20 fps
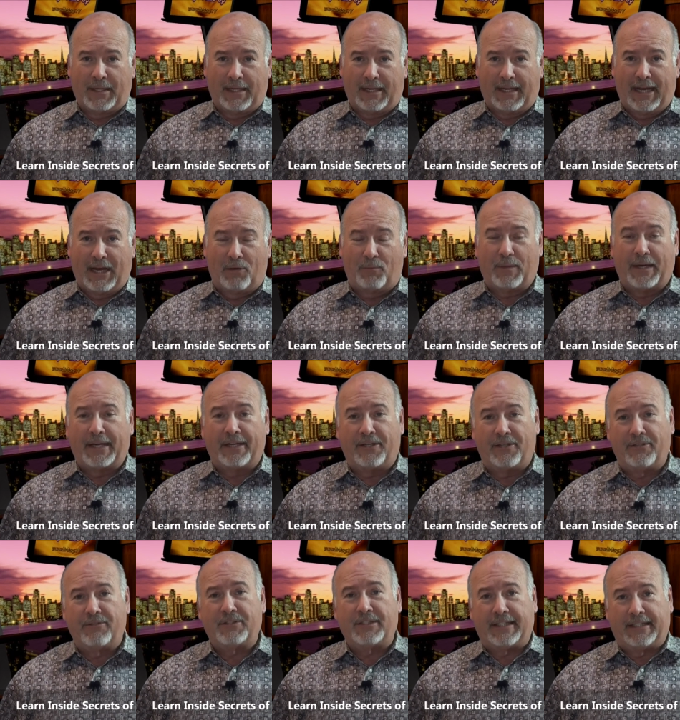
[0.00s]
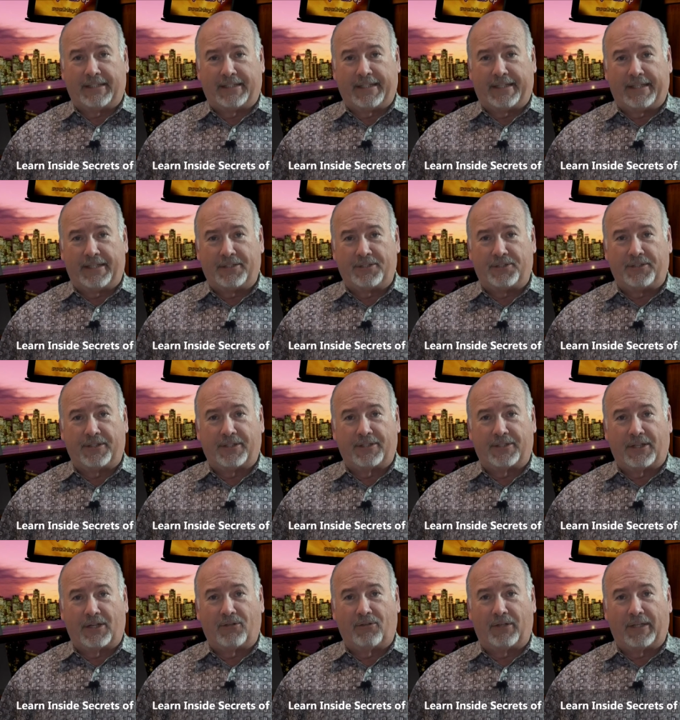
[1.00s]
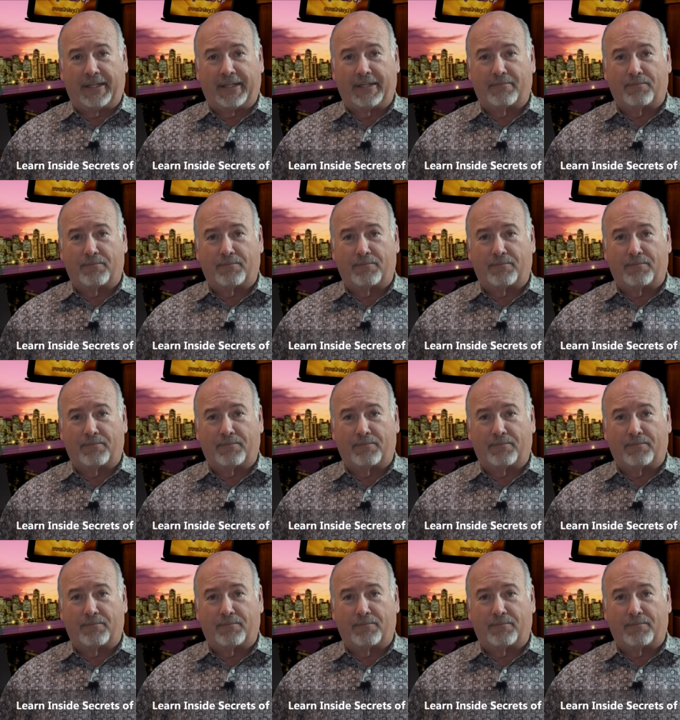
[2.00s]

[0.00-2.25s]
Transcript: and how by using these, you can not only